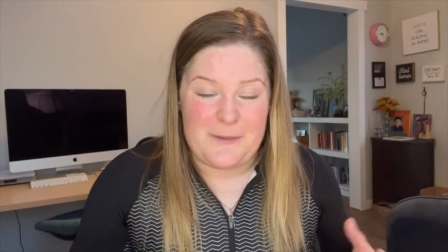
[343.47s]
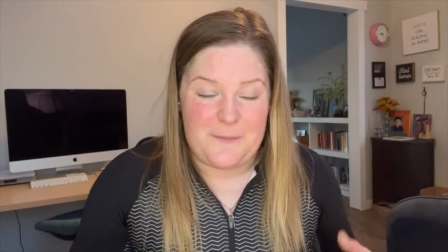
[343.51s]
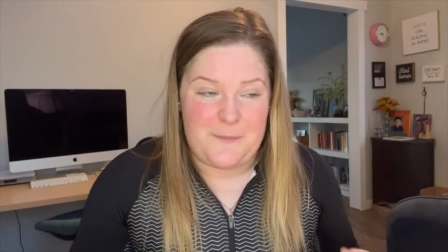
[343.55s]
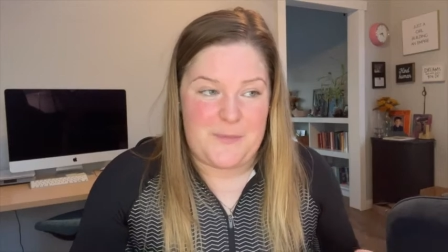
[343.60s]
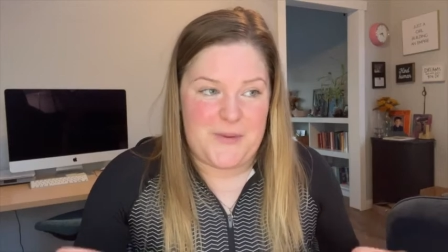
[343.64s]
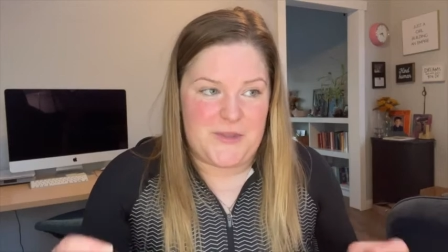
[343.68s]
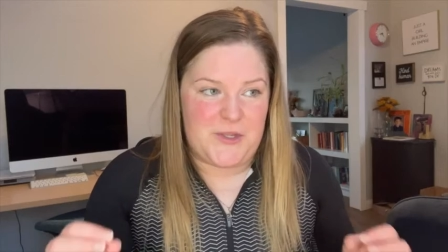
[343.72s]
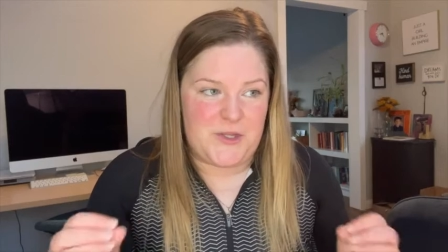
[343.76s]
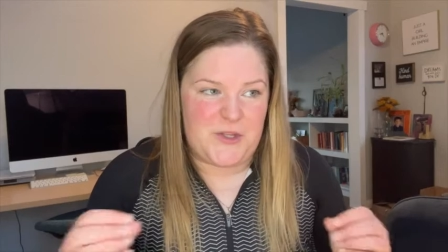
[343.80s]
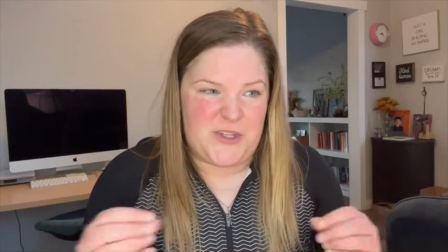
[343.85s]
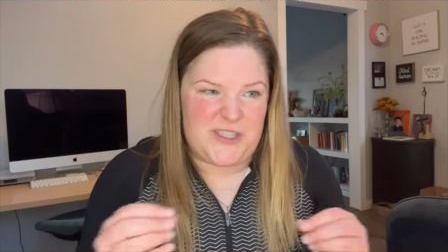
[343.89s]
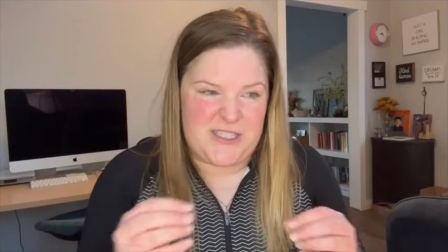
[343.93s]

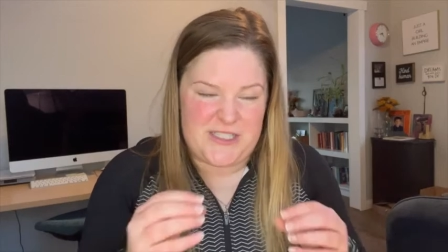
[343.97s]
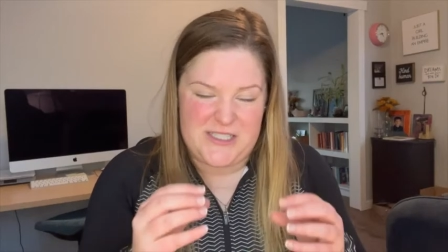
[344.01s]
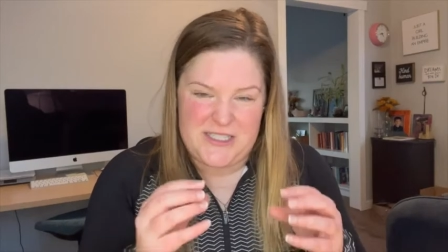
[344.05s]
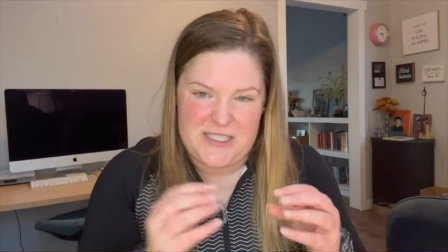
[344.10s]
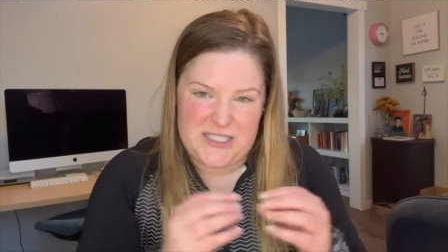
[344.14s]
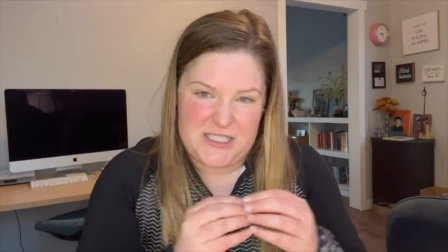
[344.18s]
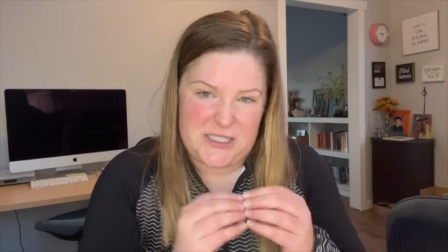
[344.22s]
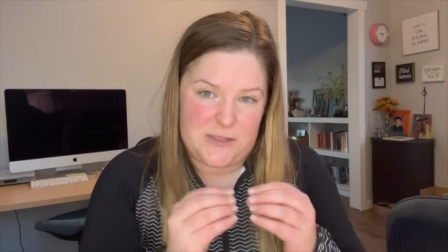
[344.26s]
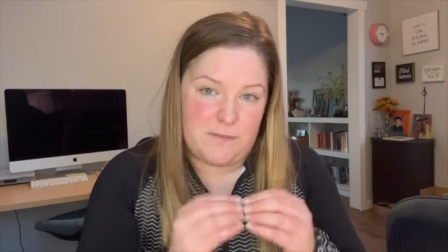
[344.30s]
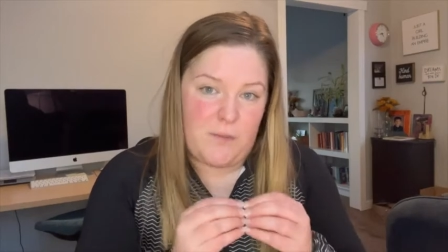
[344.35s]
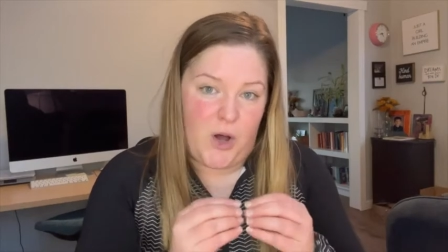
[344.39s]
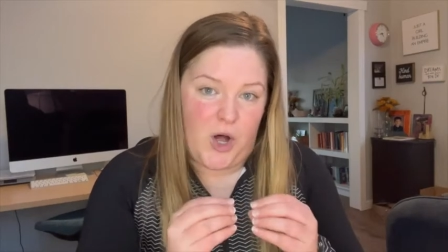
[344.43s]
but they're in
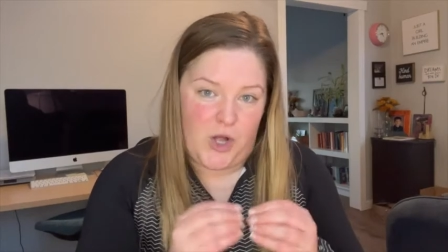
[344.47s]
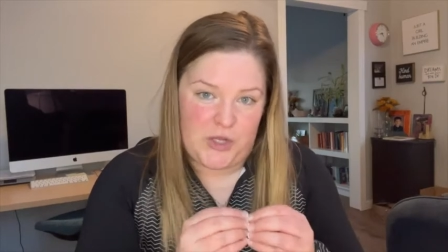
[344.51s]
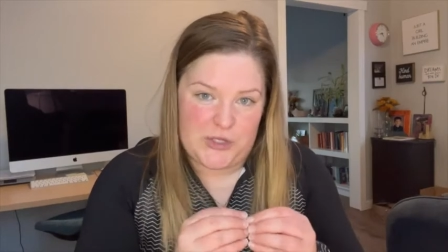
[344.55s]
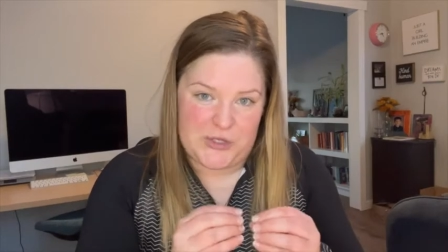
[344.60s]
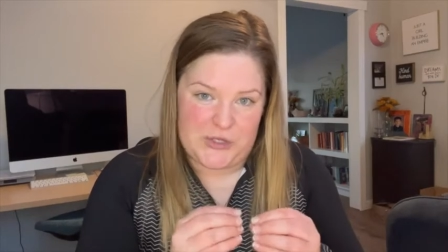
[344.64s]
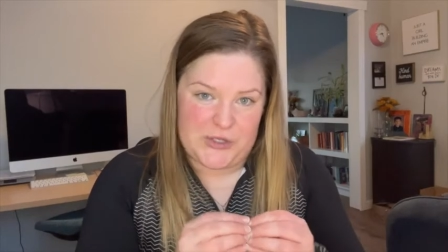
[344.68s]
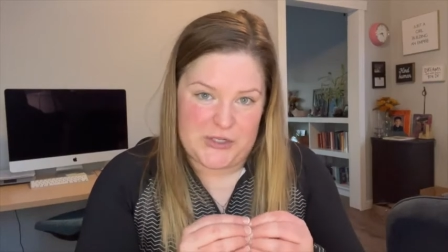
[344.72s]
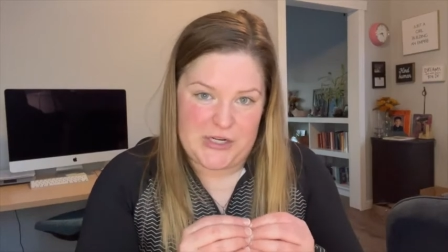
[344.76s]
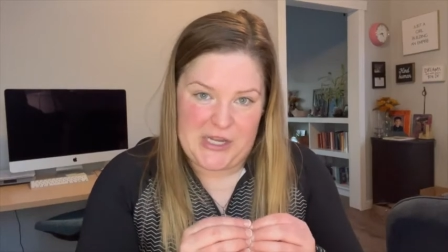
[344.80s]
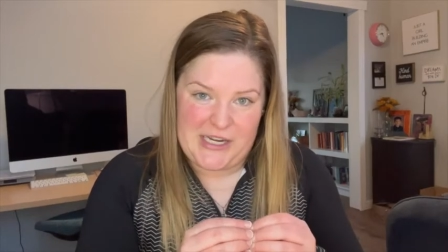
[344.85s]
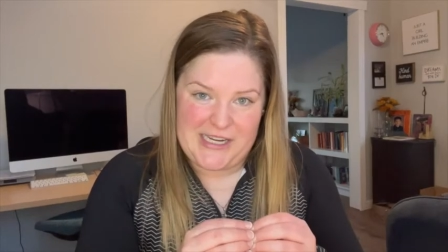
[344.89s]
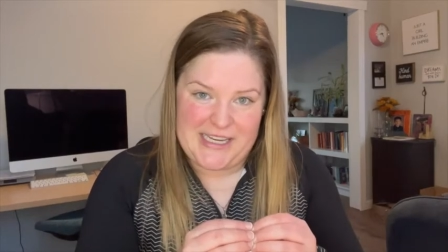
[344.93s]
smaller
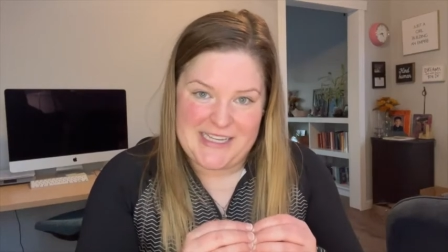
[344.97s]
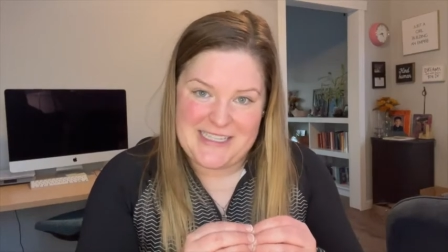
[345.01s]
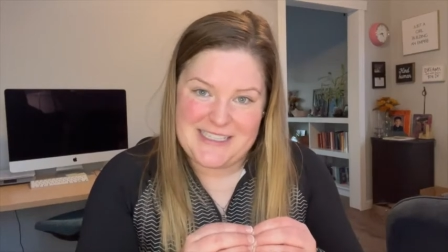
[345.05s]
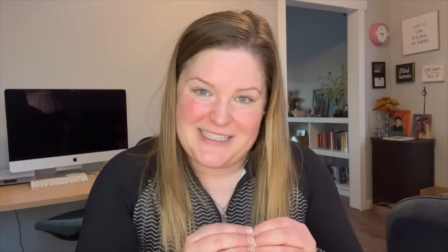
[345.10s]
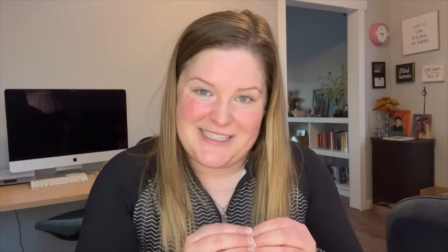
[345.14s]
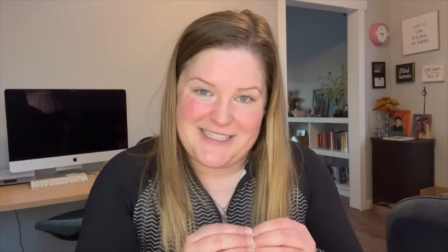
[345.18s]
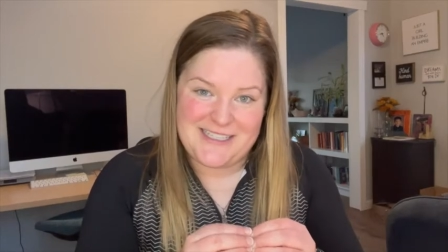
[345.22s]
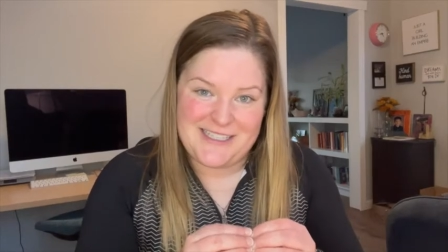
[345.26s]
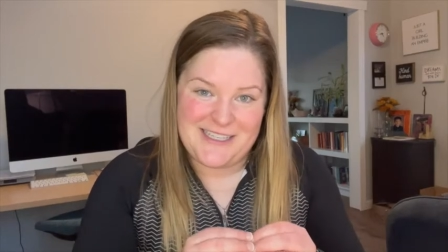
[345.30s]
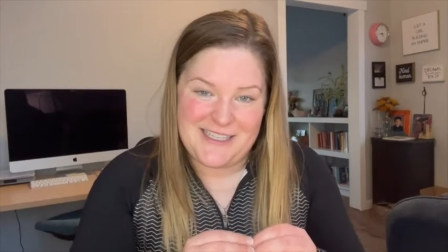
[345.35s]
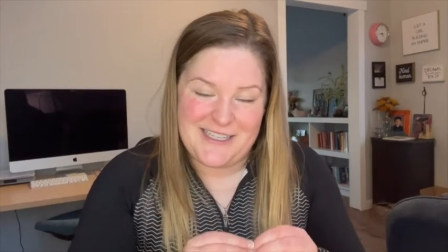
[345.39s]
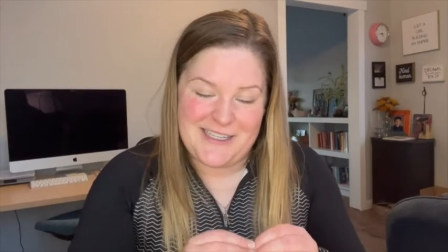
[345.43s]
nuggets.